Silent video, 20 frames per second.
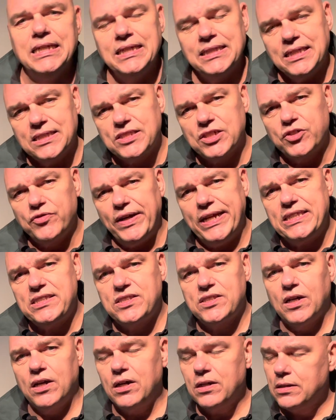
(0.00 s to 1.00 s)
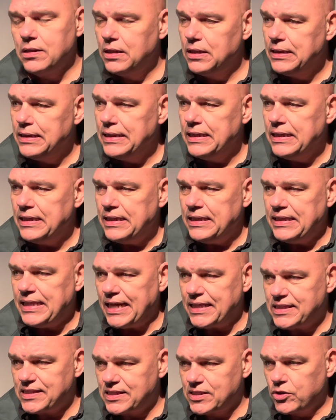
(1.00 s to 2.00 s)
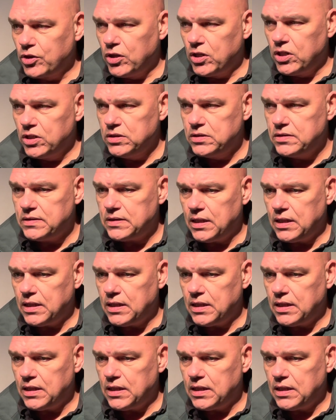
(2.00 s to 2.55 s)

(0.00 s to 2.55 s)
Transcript: There's a great song that's called